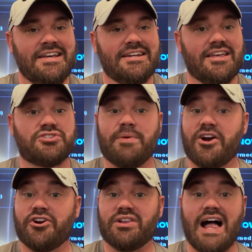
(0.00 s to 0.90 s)
Now, this
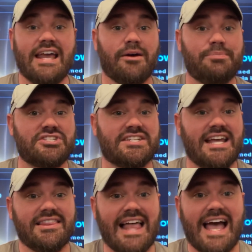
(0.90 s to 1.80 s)
Mariner lineup is
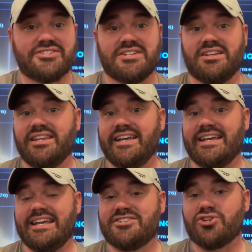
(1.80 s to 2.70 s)
dead last in the league
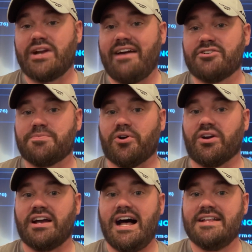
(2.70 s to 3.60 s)
in hits on average per
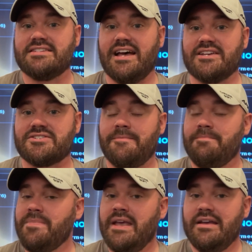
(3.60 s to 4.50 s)
contest.
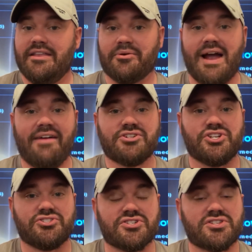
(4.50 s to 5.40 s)
They're
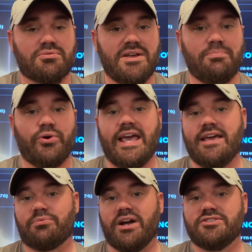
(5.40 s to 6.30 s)
averaging just
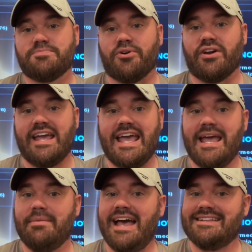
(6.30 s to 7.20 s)
3.8 runs per
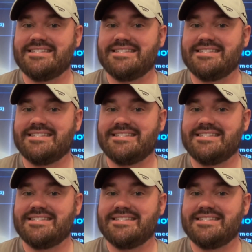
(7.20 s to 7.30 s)
game at